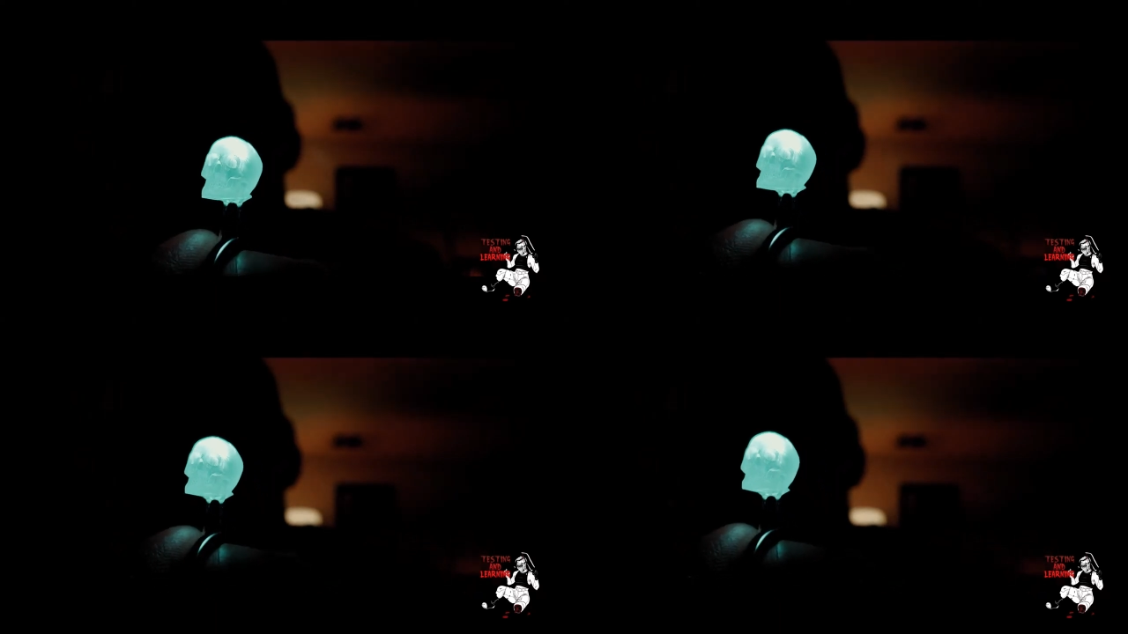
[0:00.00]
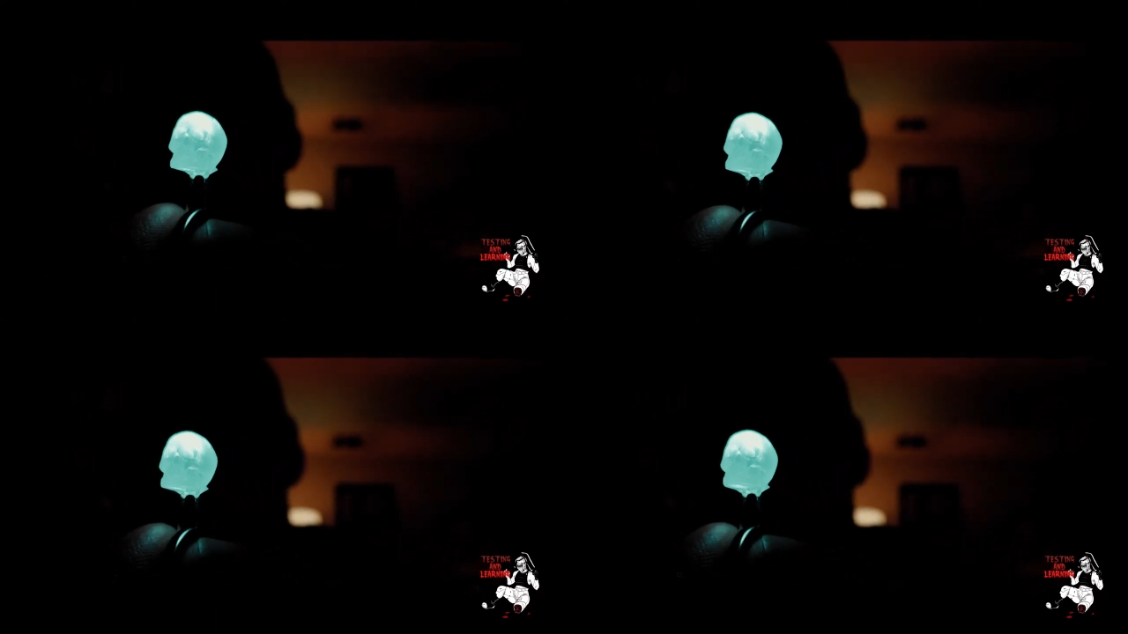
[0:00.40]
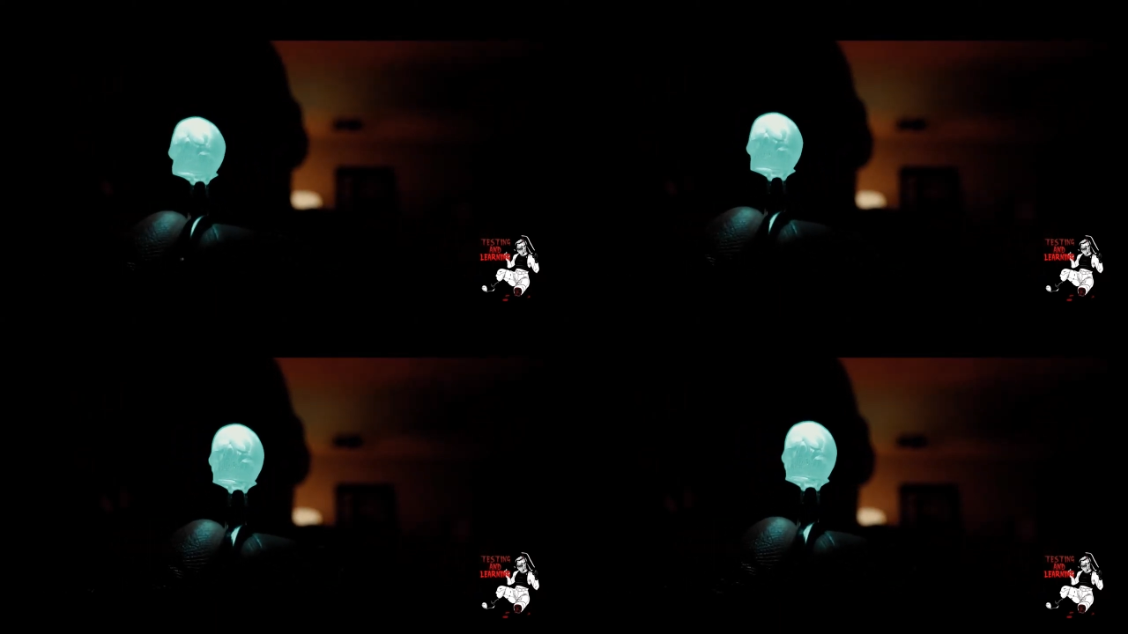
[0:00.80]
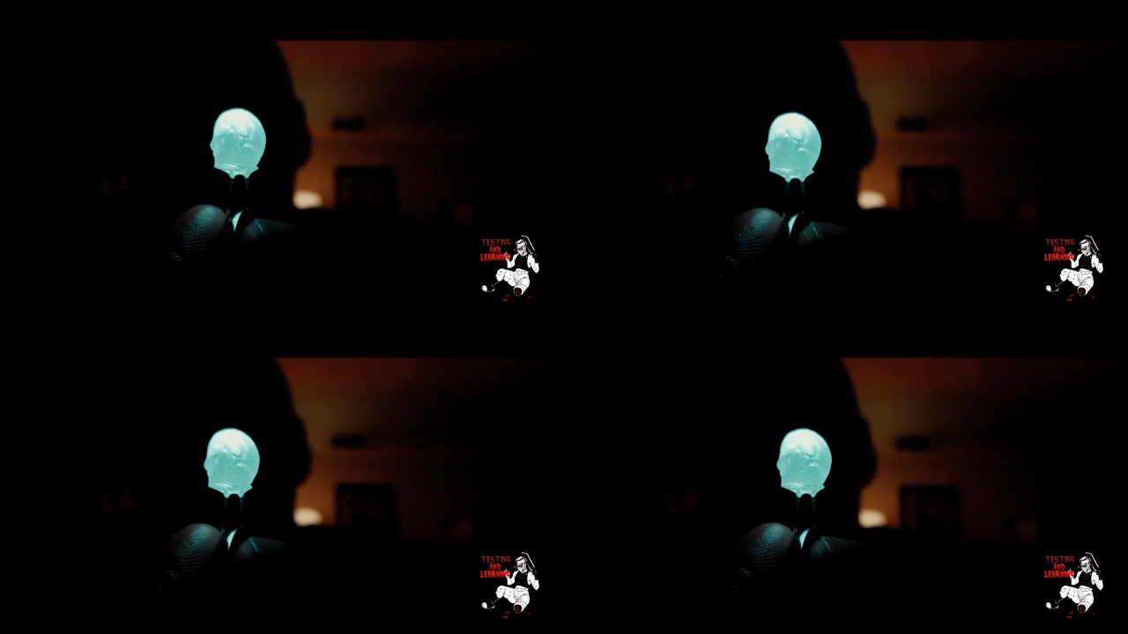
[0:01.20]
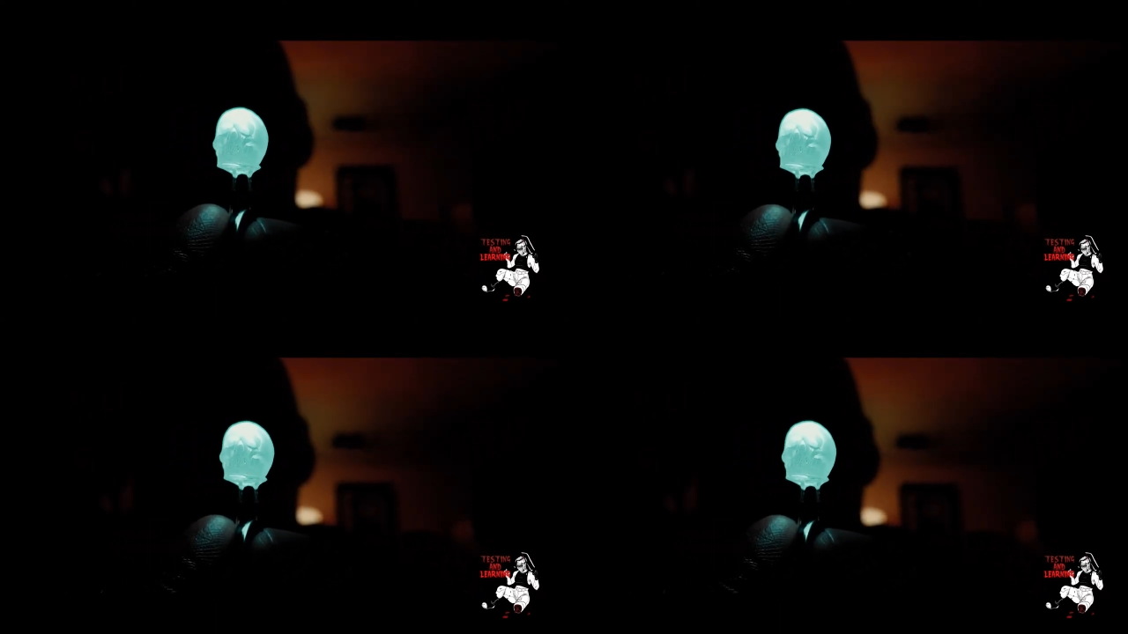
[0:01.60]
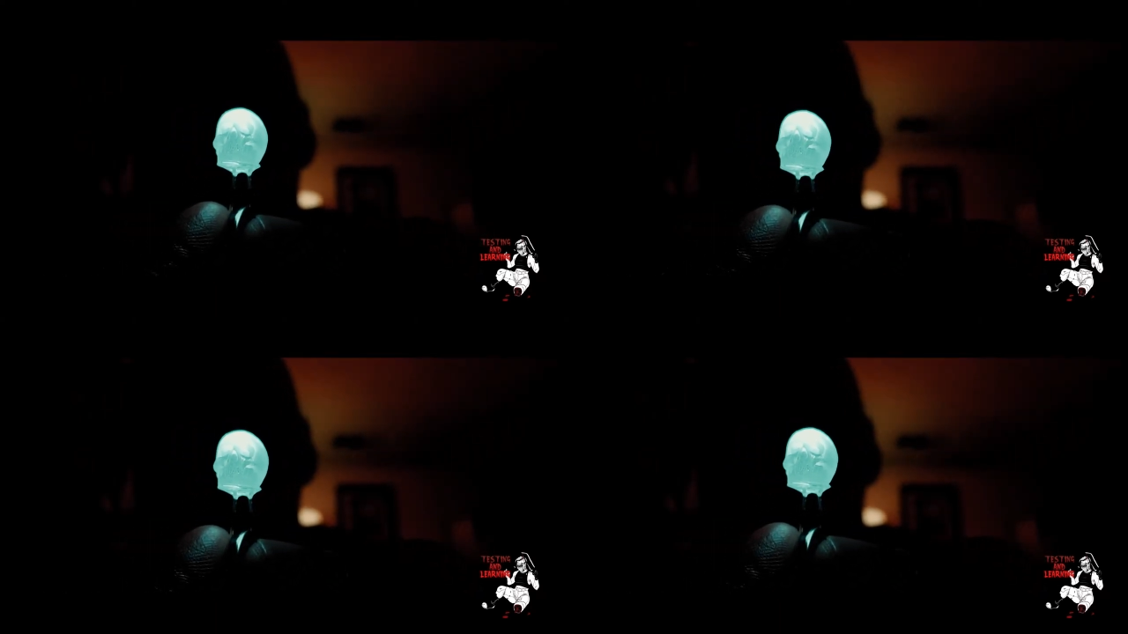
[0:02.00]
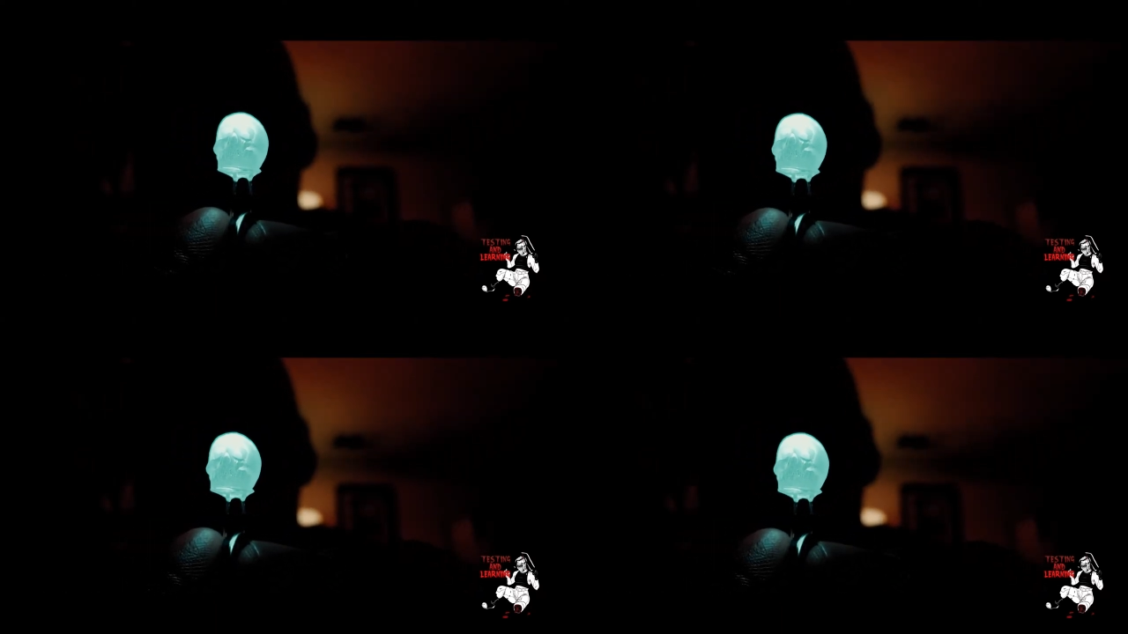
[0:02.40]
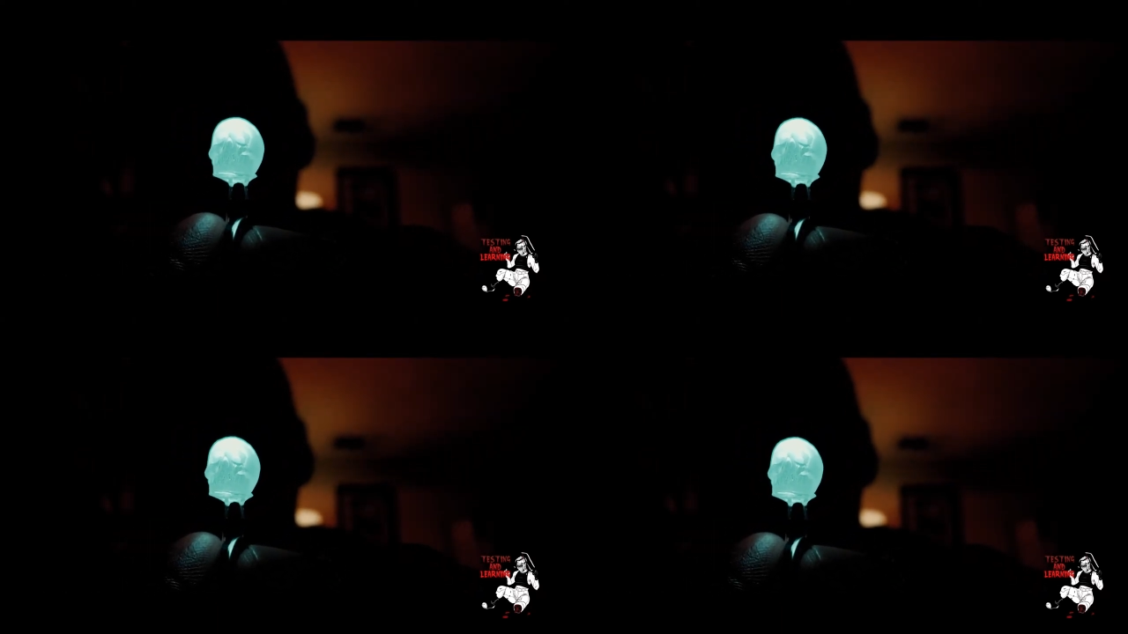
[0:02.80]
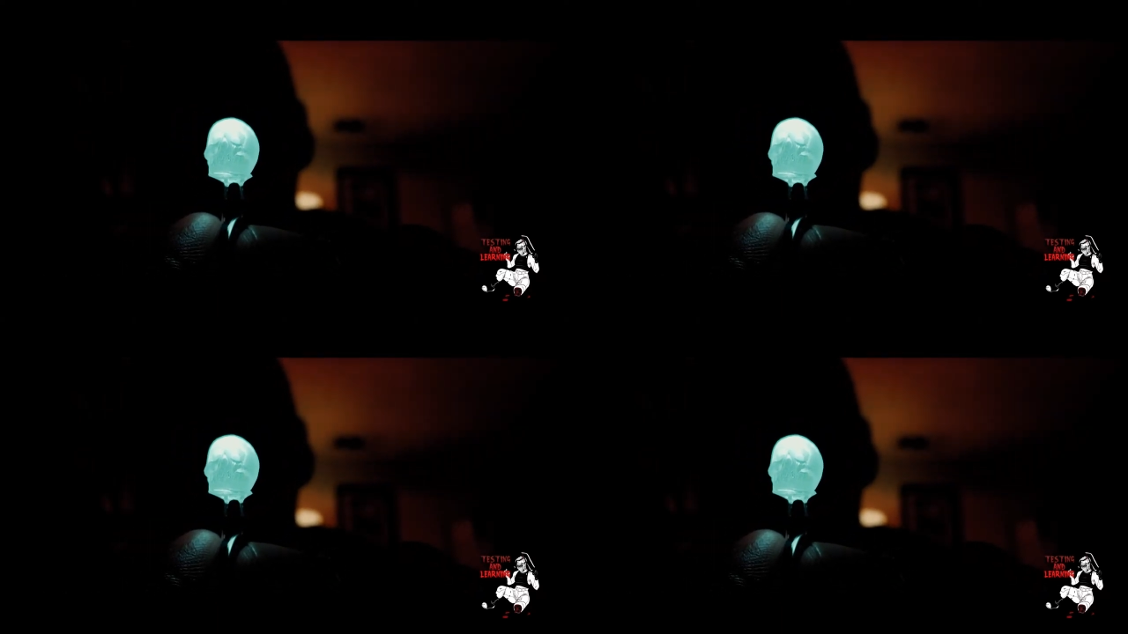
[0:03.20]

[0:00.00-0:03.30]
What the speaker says: No face is visible, so there are no lips to read.